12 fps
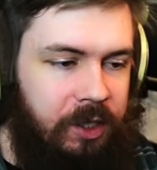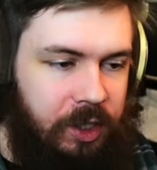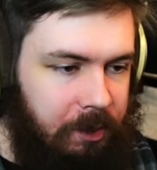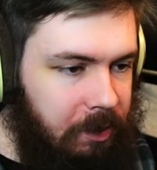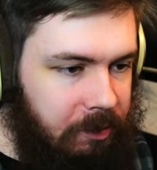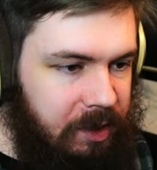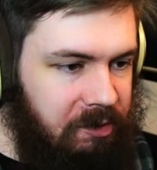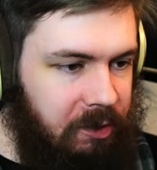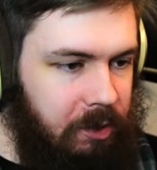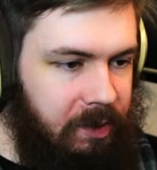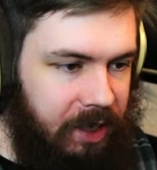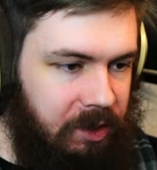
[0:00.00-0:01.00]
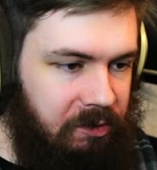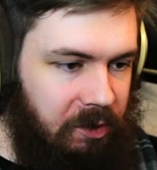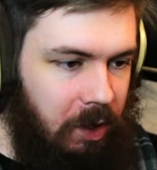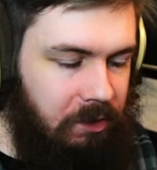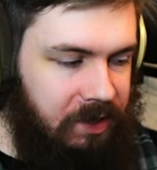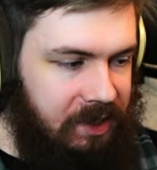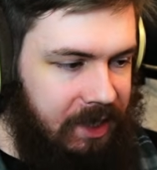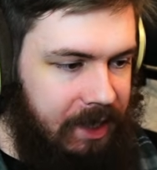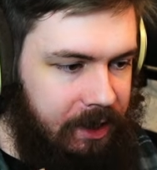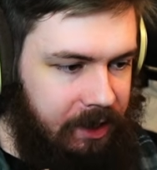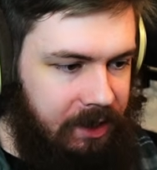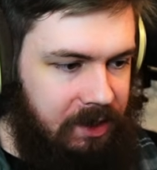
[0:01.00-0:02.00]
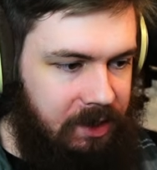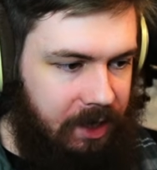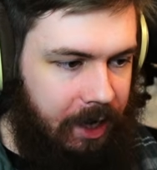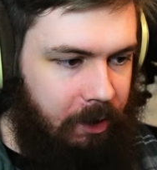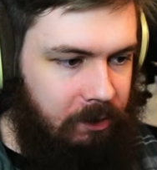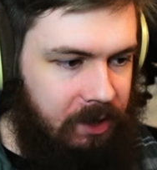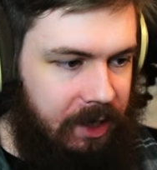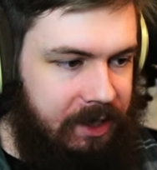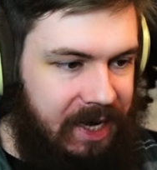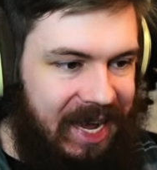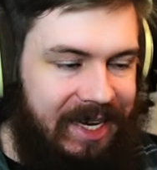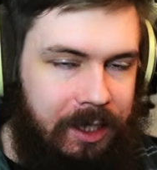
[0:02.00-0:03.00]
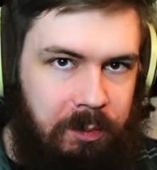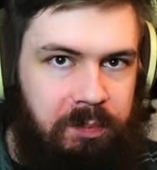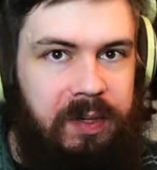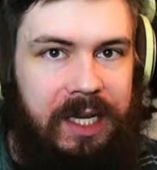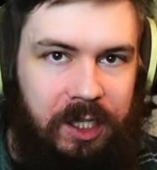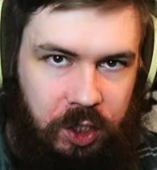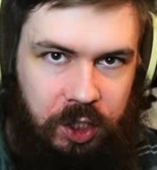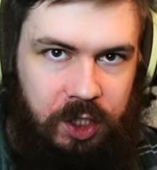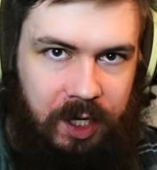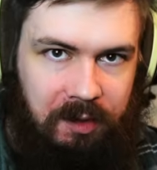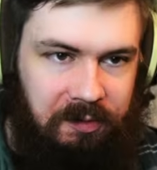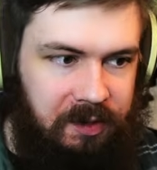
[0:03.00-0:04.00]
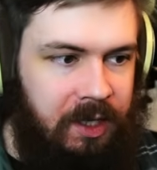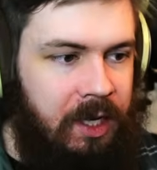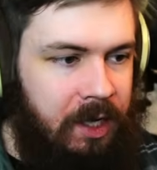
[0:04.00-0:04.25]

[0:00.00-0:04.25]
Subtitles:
Shimmer reverb involves taking a sound and adding pitch shift.